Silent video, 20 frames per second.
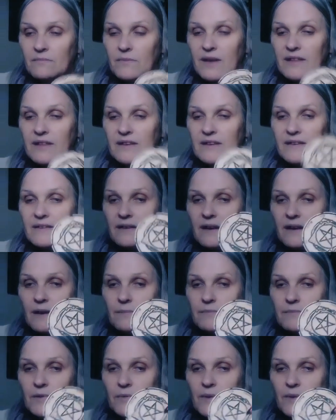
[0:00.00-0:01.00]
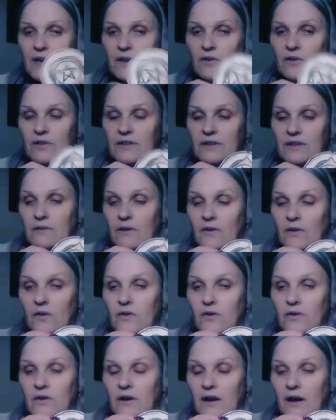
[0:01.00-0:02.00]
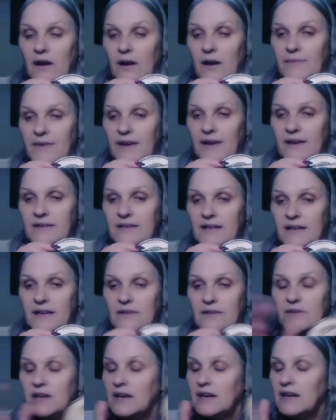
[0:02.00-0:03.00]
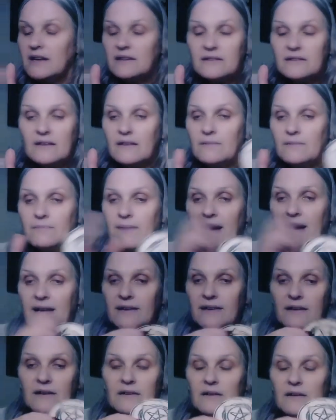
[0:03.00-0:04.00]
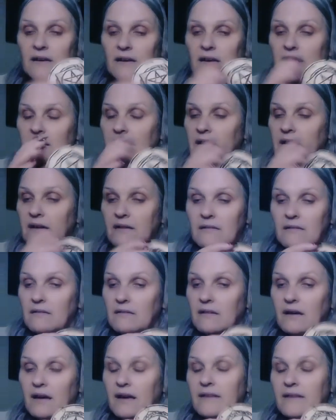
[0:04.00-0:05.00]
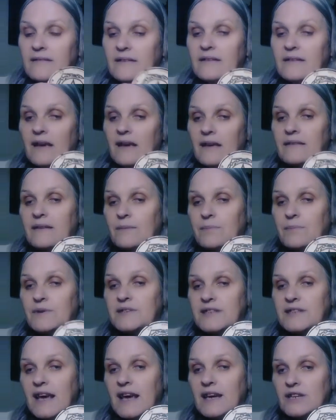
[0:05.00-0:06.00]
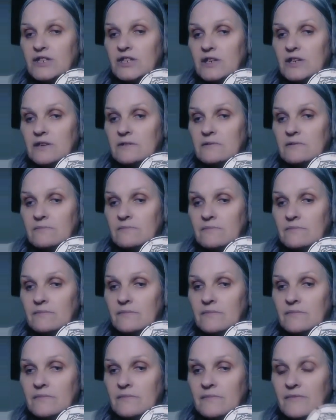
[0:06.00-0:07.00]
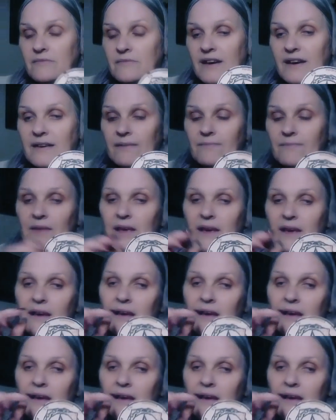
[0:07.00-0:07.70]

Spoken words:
Whether it's up the way or upside down, doesn't matter. It's a protection, right?